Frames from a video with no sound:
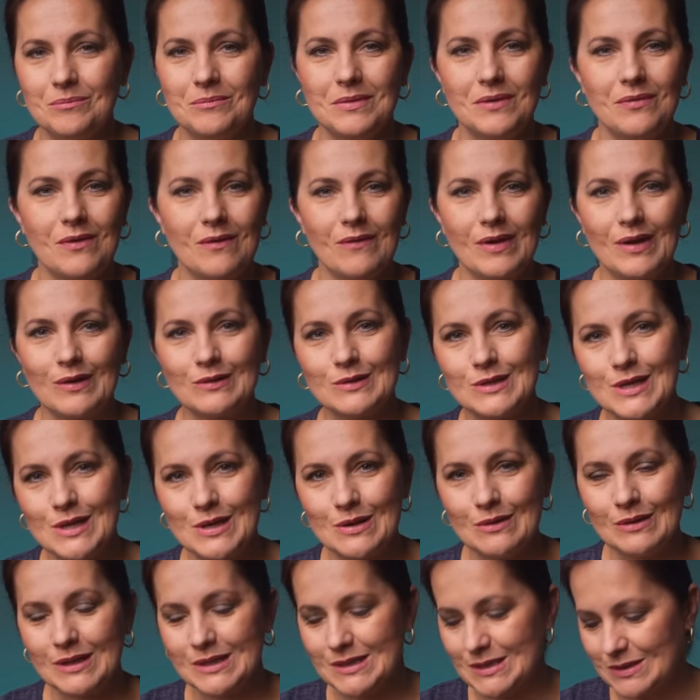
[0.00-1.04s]
Before we
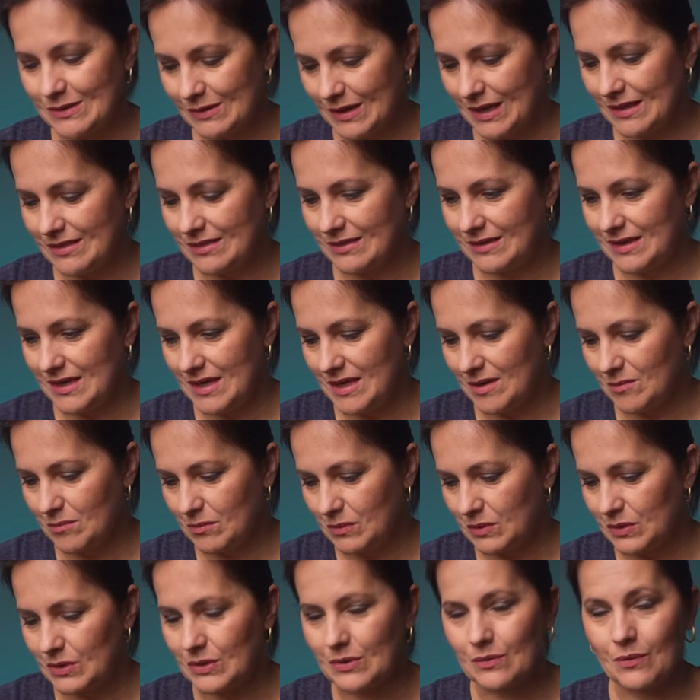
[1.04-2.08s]
continue, let's look at the
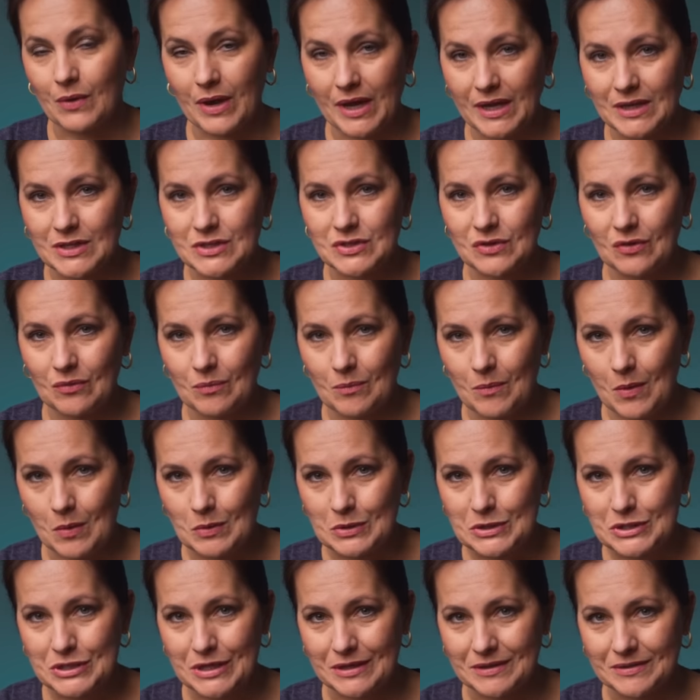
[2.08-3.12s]
motor range of
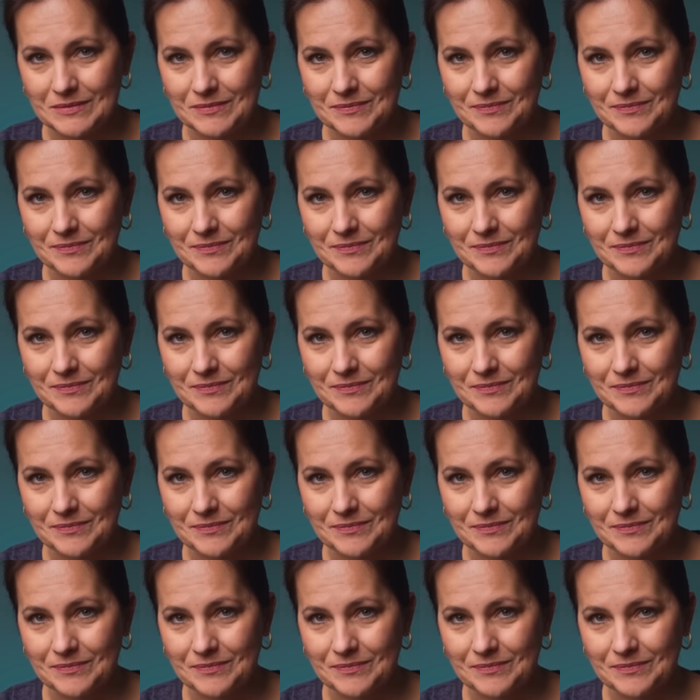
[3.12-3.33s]
motion.